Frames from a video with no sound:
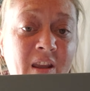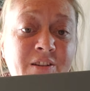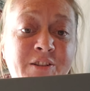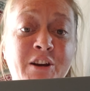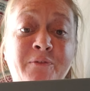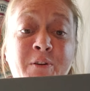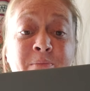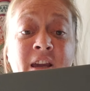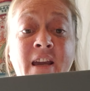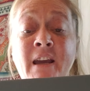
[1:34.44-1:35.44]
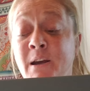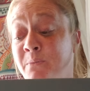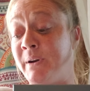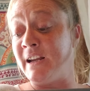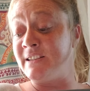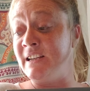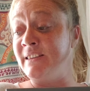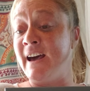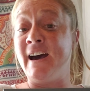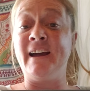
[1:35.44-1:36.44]
so for me, when I
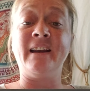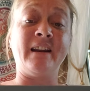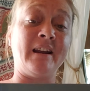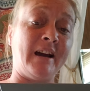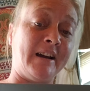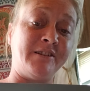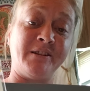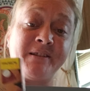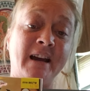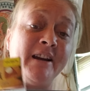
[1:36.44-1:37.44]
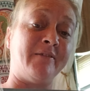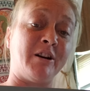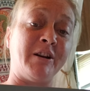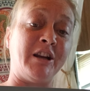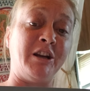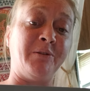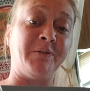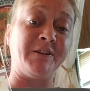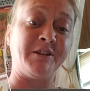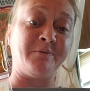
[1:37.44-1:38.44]
seen that, I just kind of already knew
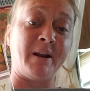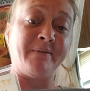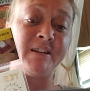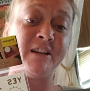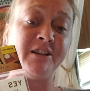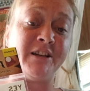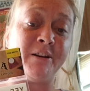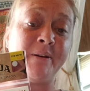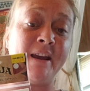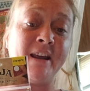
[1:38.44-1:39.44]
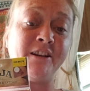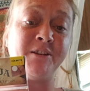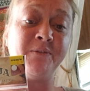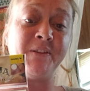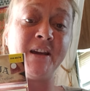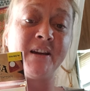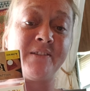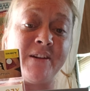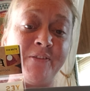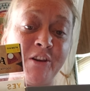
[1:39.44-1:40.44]
this is what I was going to do. And I do
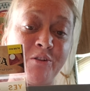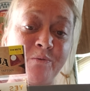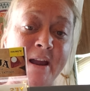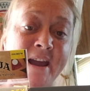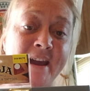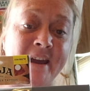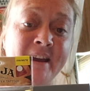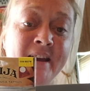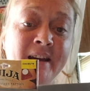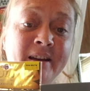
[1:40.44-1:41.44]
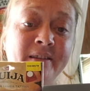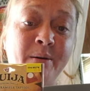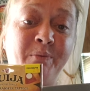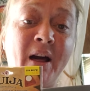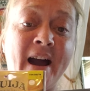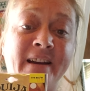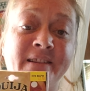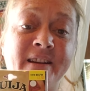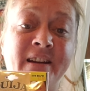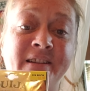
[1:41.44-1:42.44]
think that the gray, that black
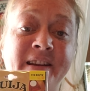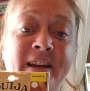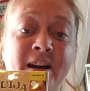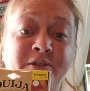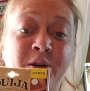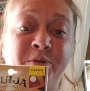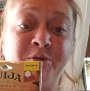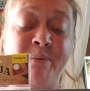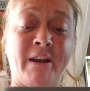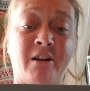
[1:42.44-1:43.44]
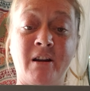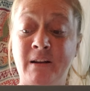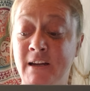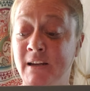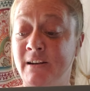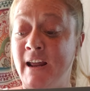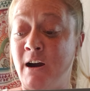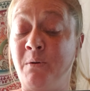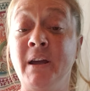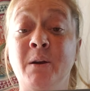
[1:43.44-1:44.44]
is going to stand out so much better.
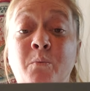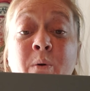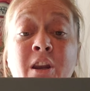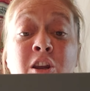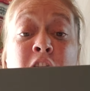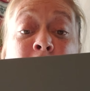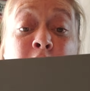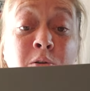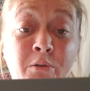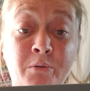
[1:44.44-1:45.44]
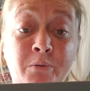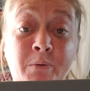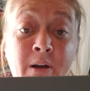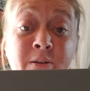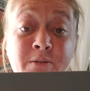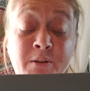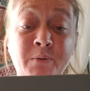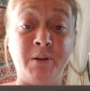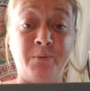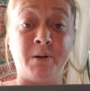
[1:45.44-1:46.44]
Now, when you do
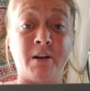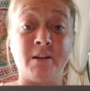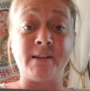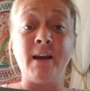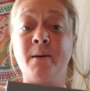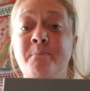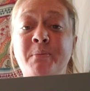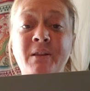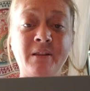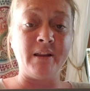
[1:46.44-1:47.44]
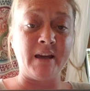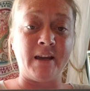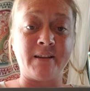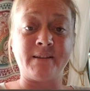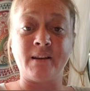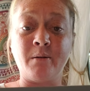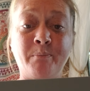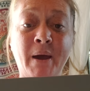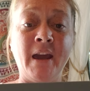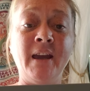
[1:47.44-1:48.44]
yours, please
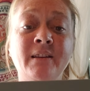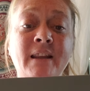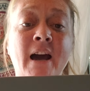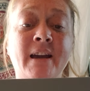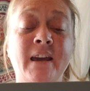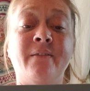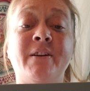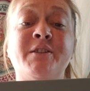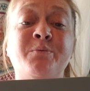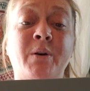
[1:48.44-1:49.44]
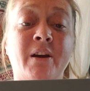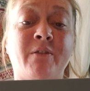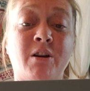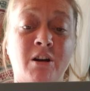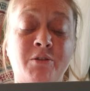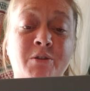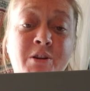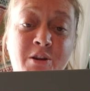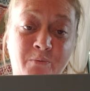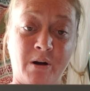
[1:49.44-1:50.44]
paint that canvas whatever color
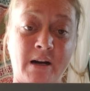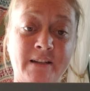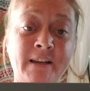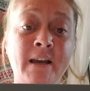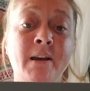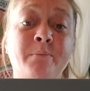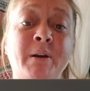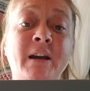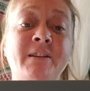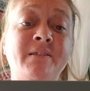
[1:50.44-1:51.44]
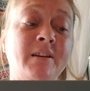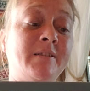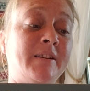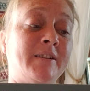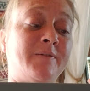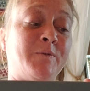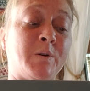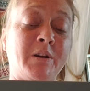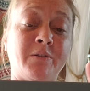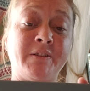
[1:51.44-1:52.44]
you want, because this is
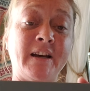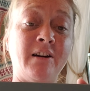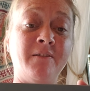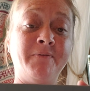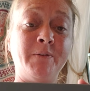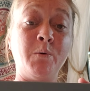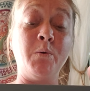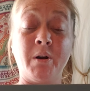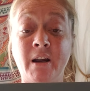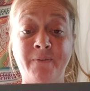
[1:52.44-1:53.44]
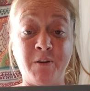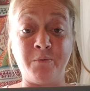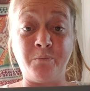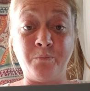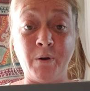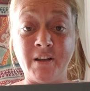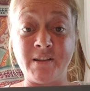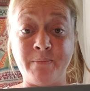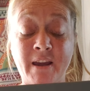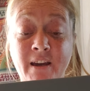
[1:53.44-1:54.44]
for yourself, or if you wanted
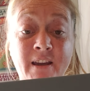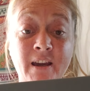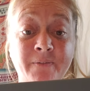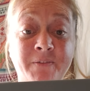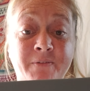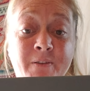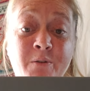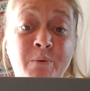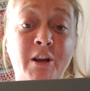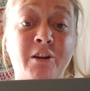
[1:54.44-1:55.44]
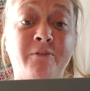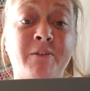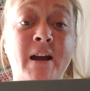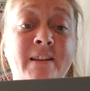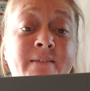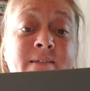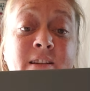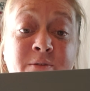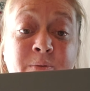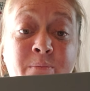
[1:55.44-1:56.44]
to make a gift for one of your friends,
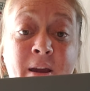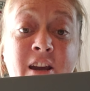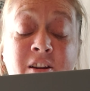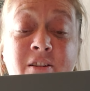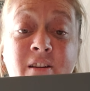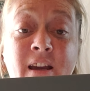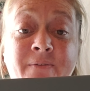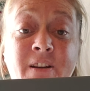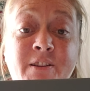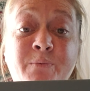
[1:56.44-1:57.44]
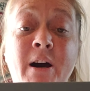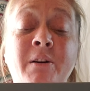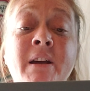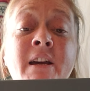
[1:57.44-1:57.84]
this would make a good gift as well.